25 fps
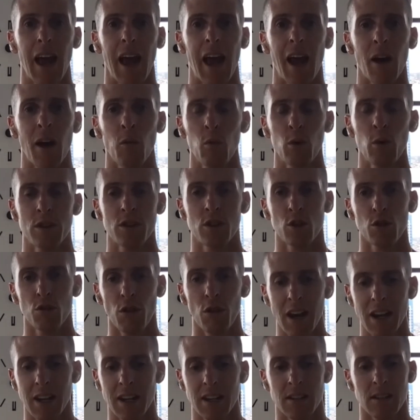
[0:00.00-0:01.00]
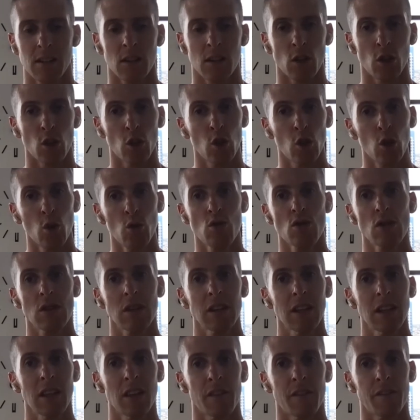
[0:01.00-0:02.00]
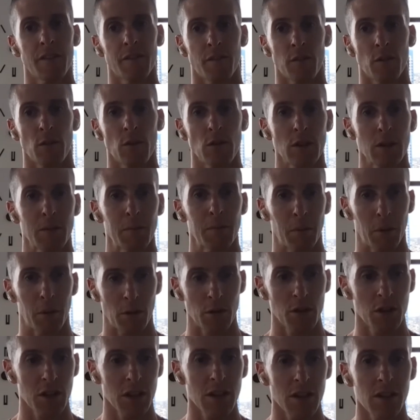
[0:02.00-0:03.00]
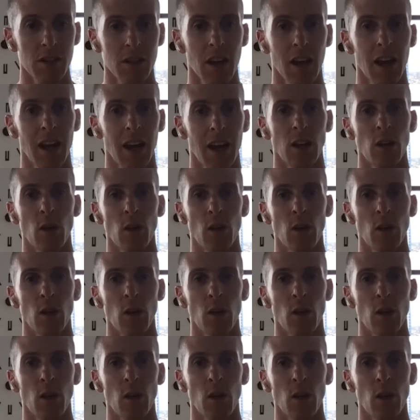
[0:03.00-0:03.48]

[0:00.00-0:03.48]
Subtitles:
And what's great is usually the first purchase,